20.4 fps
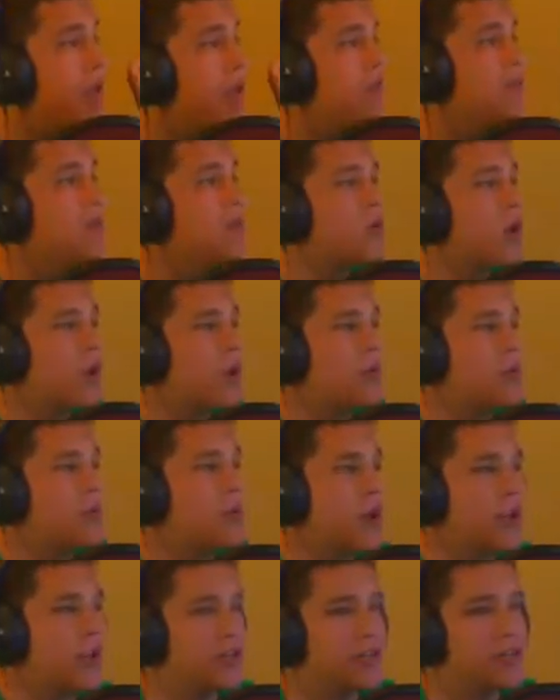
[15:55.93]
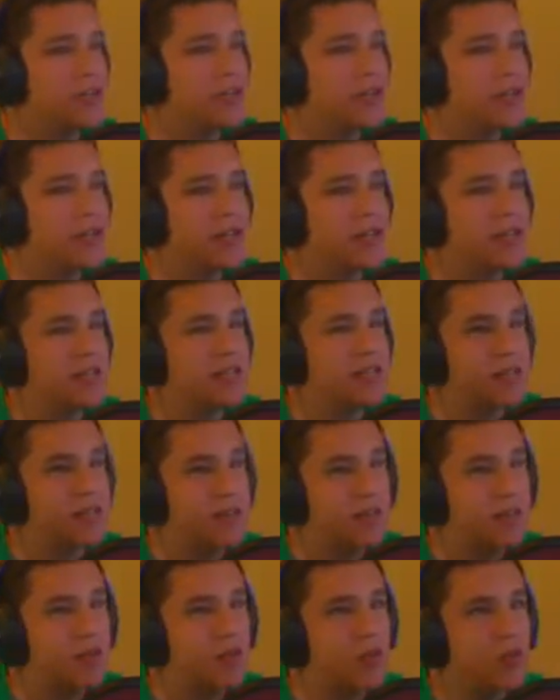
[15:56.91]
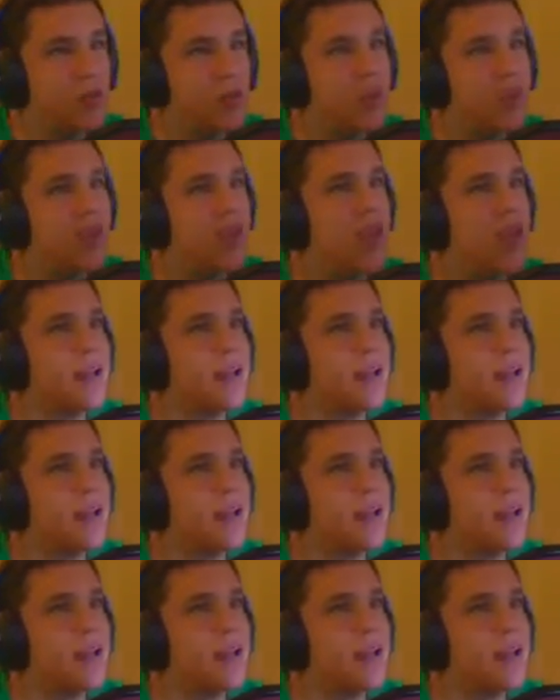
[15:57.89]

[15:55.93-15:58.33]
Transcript: in the right direction, because if you look